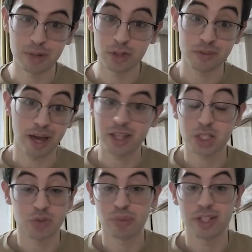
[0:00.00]
Most math
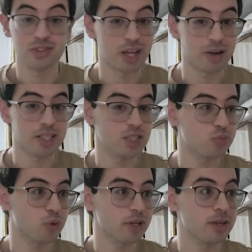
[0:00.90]
just breaks down at this
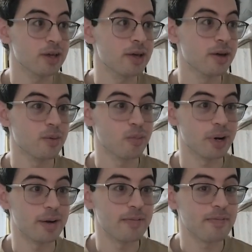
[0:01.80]
point,
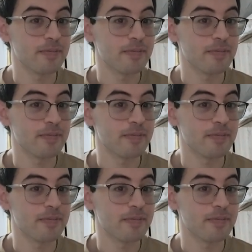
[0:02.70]
but